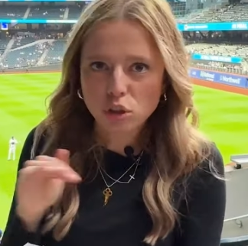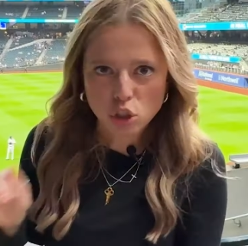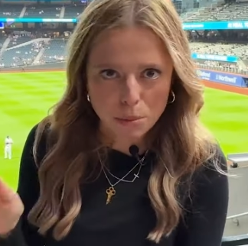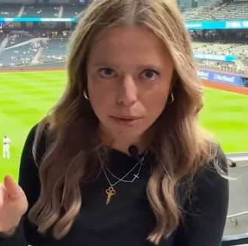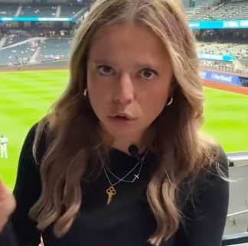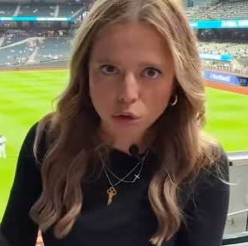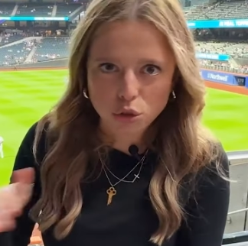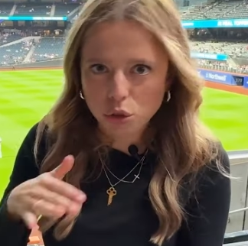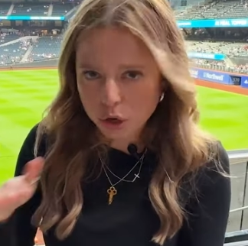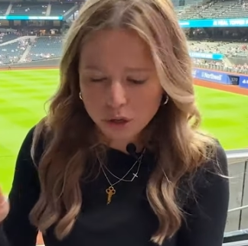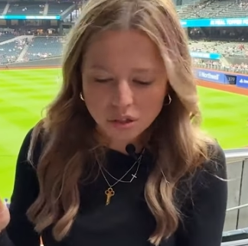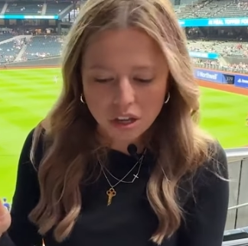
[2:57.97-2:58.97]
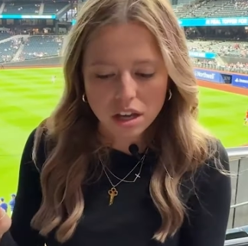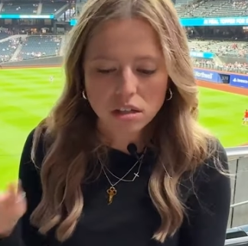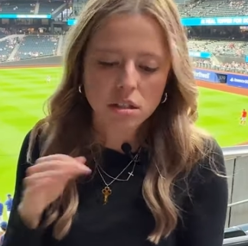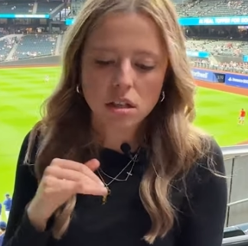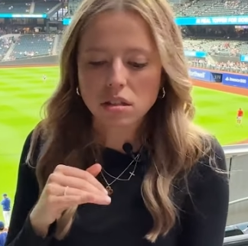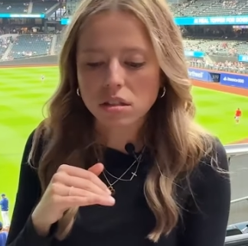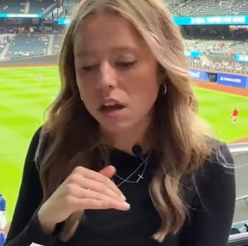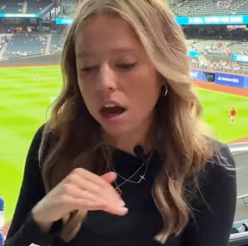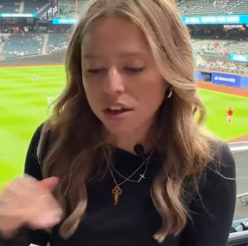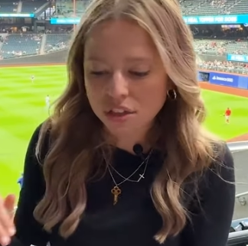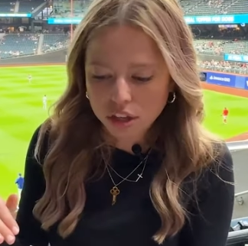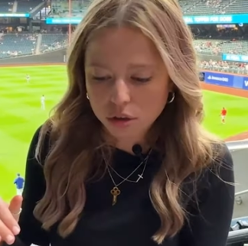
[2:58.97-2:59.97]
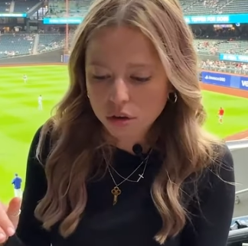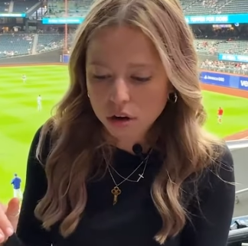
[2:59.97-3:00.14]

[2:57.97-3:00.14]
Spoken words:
your typical New York slice. It's not thin